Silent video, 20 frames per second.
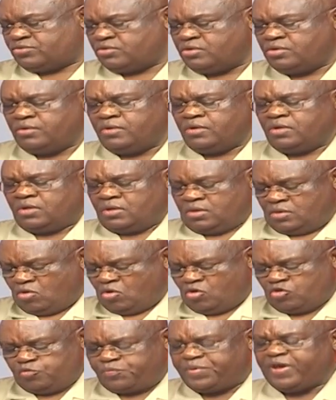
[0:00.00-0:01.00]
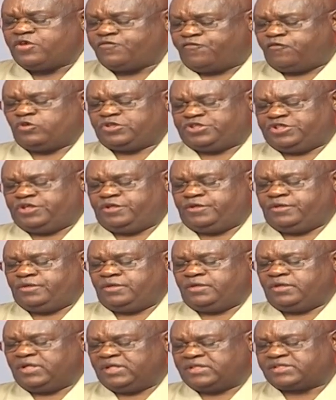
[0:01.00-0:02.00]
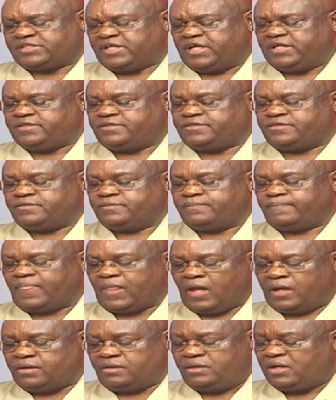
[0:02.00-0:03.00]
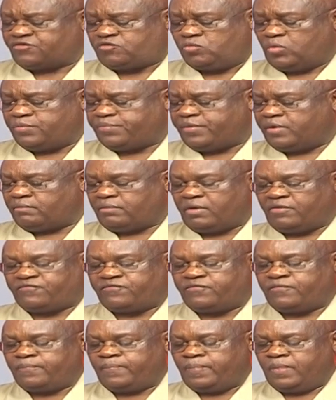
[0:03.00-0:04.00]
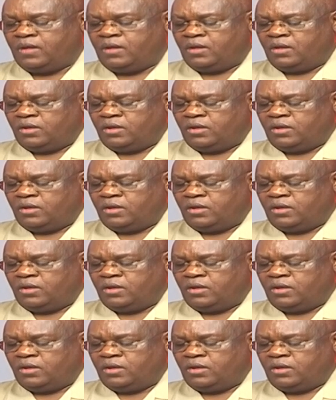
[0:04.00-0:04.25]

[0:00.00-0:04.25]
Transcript: Mm -hmm. On page 14, it says, and just one paragraph, mm -hmm.